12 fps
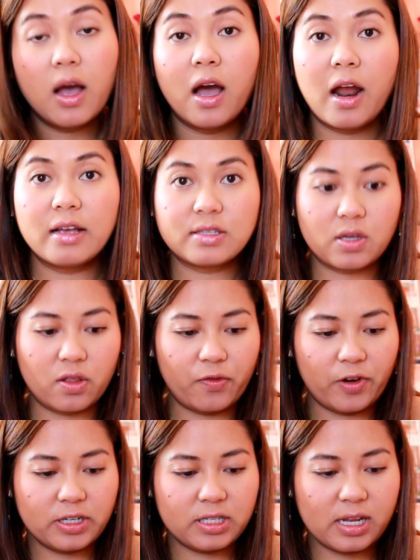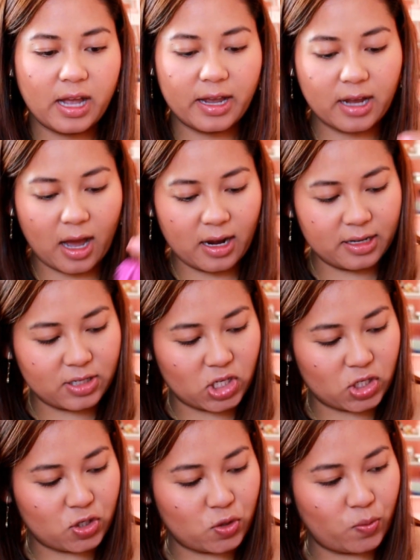Alright, so the first thing I got is
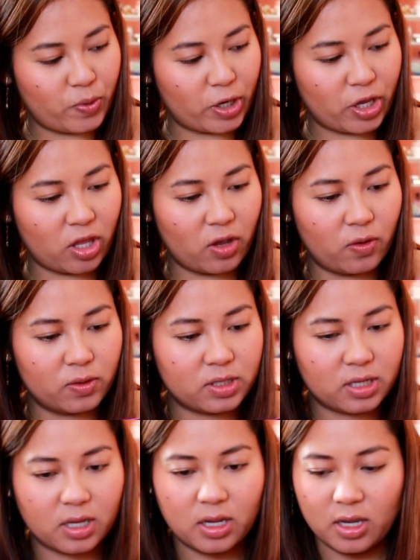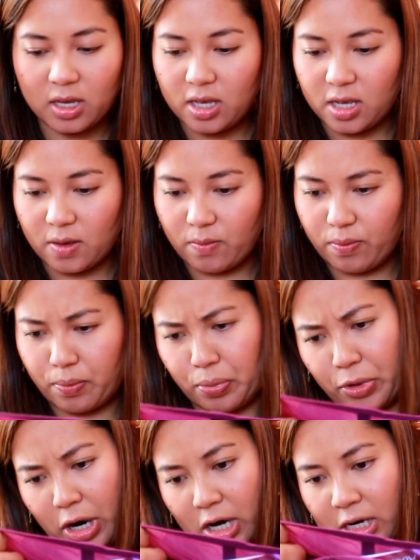this super cute
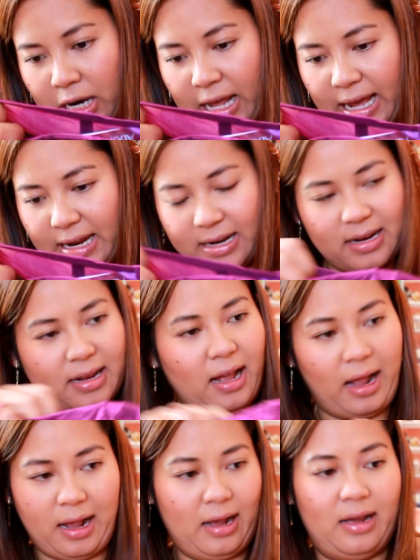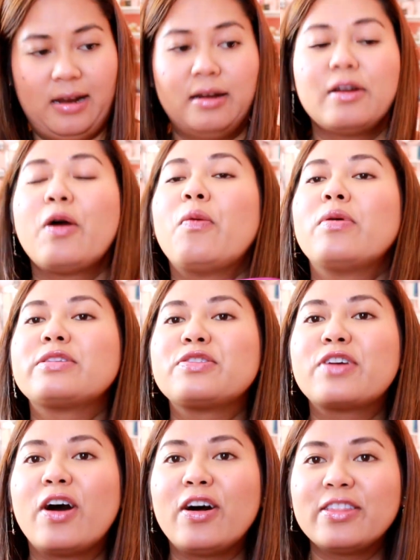bralette. I don't know what you
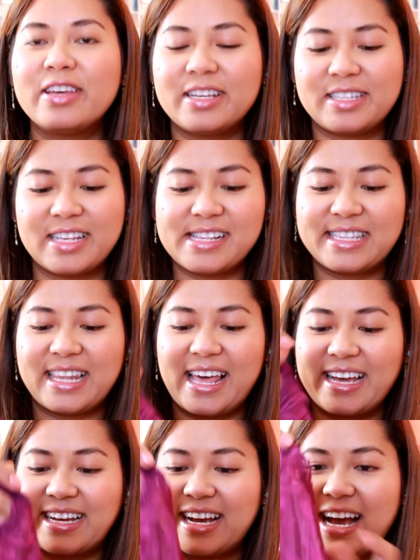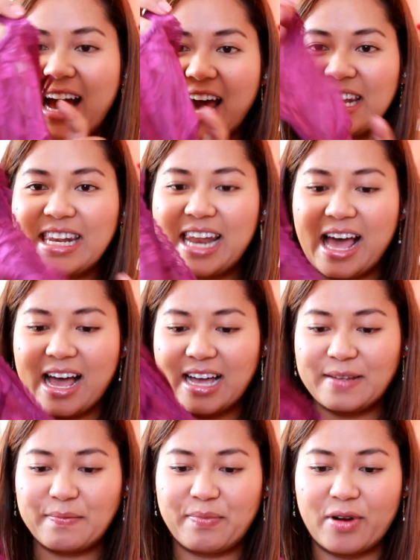call this. It's like
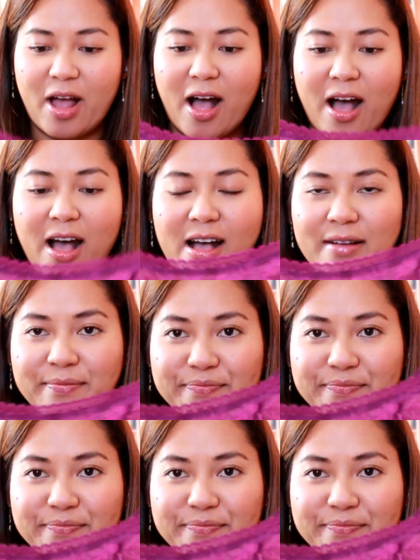Unlined Bra.